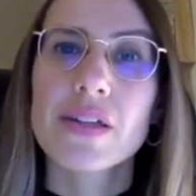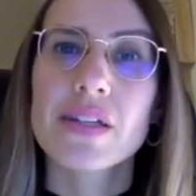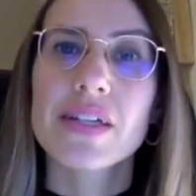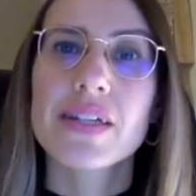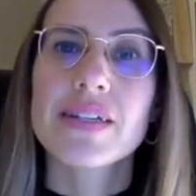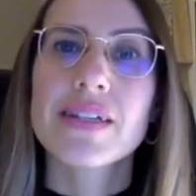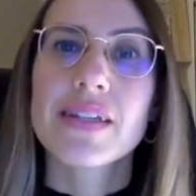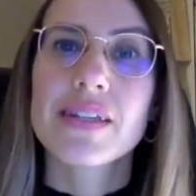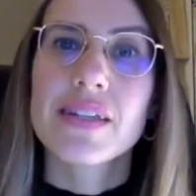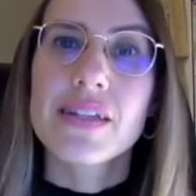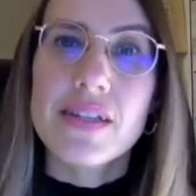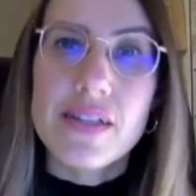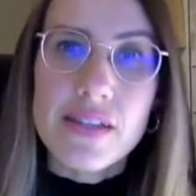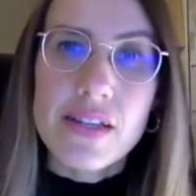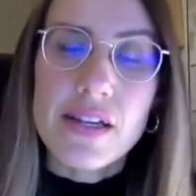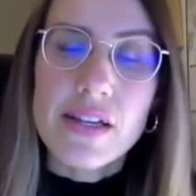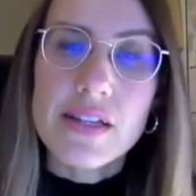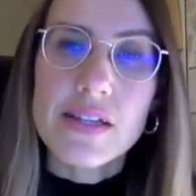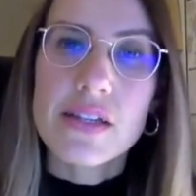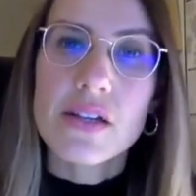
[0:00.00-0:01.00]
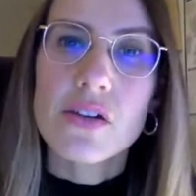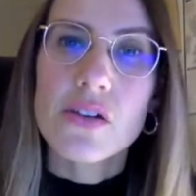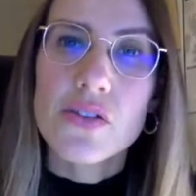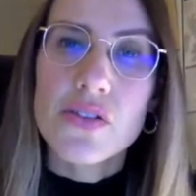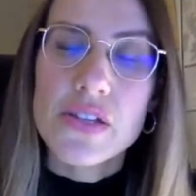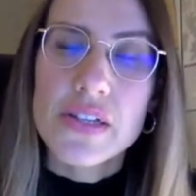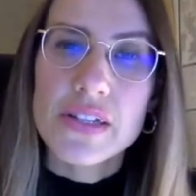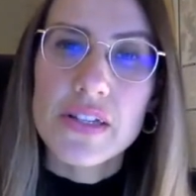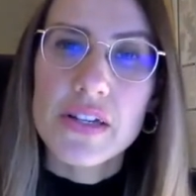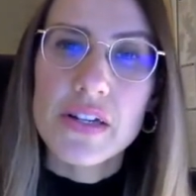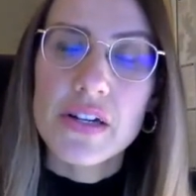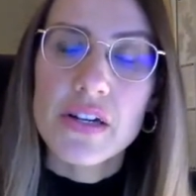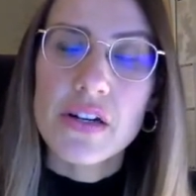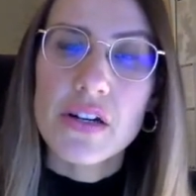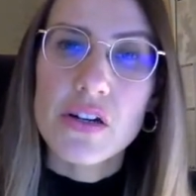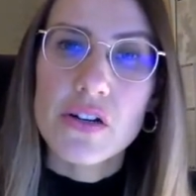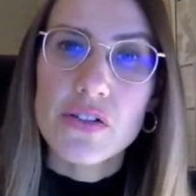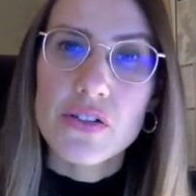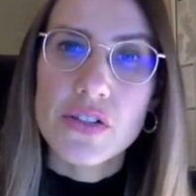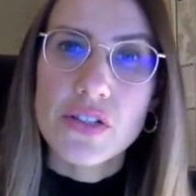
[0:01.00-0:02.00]
statistics
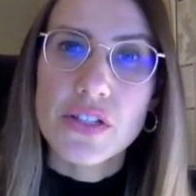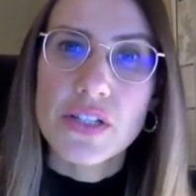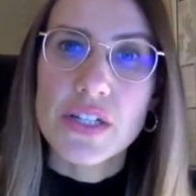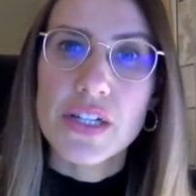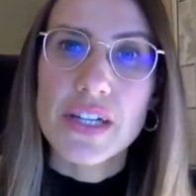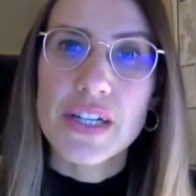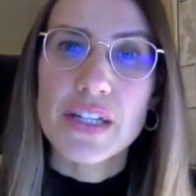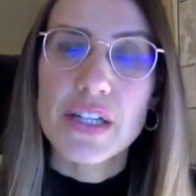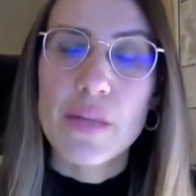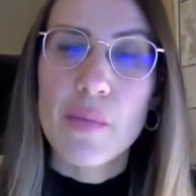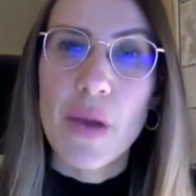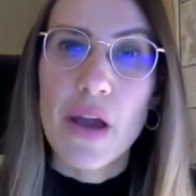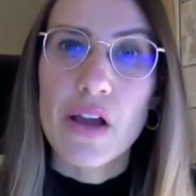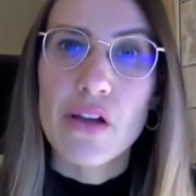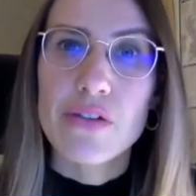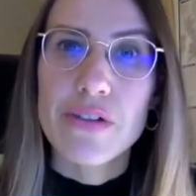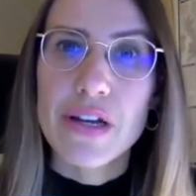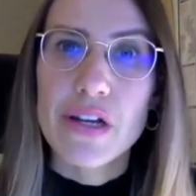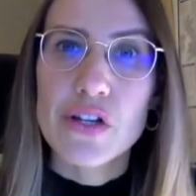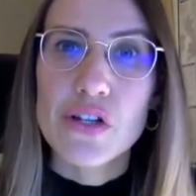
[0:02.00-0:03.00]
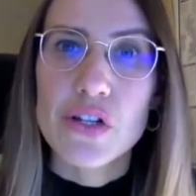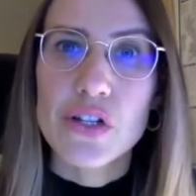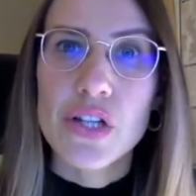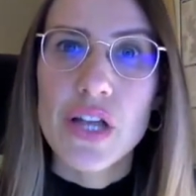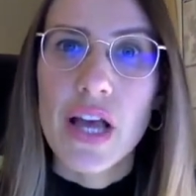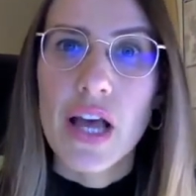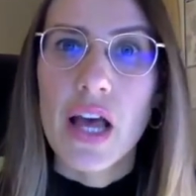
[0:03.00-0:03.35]
considering the migration,